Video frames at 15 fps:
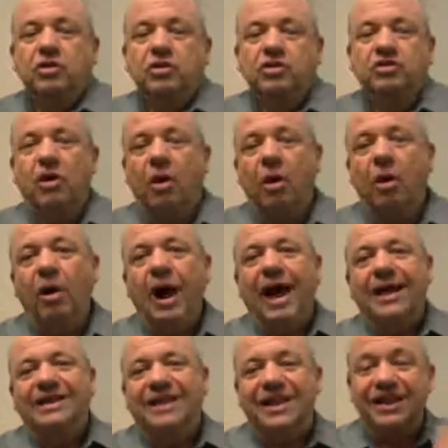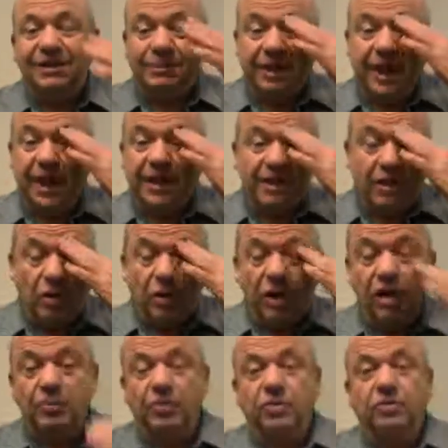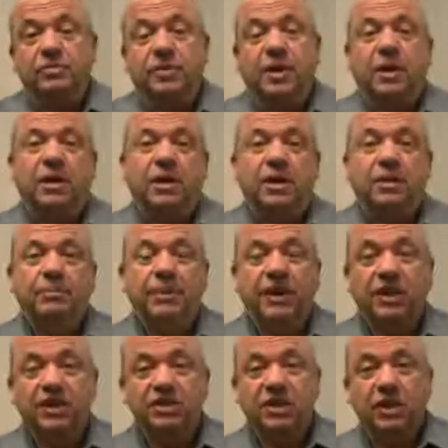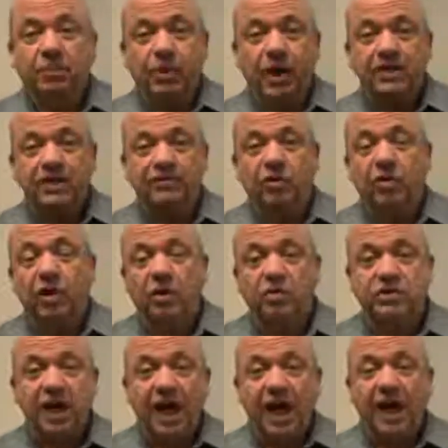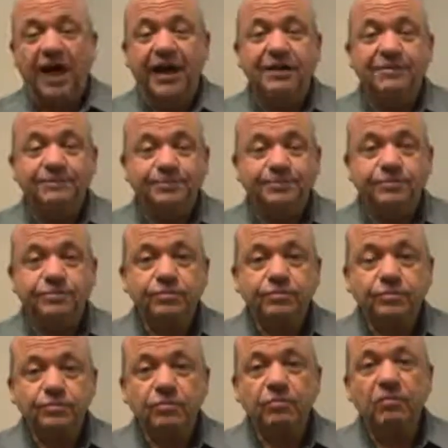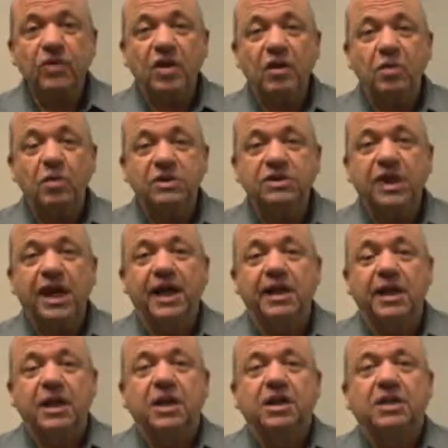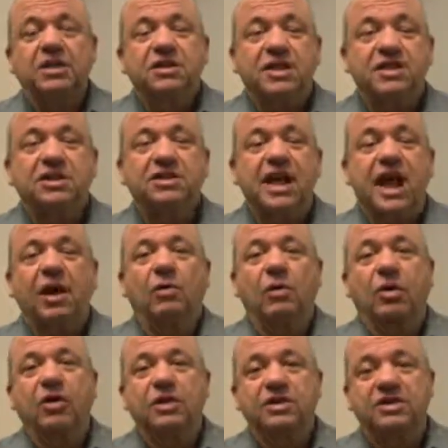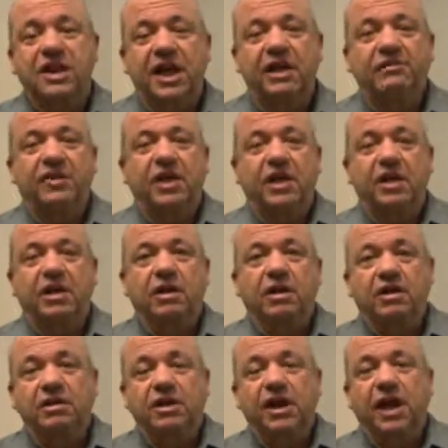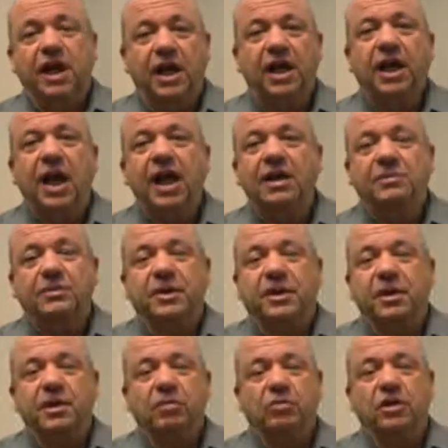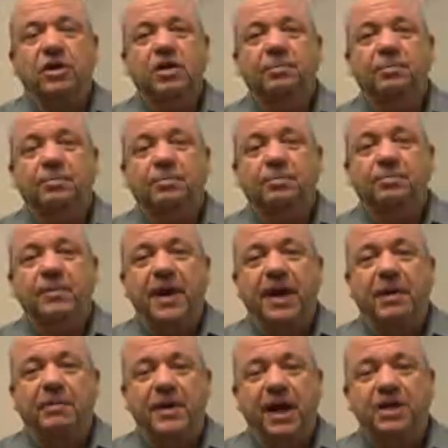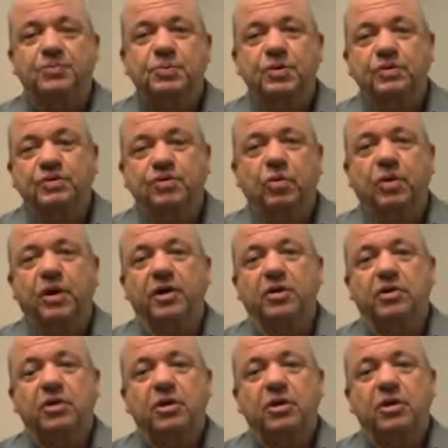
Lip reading: the whole idea behind the oil boom, because the price of oil was high, was that this is how we're going to save the economy. We're going to mass produce oil,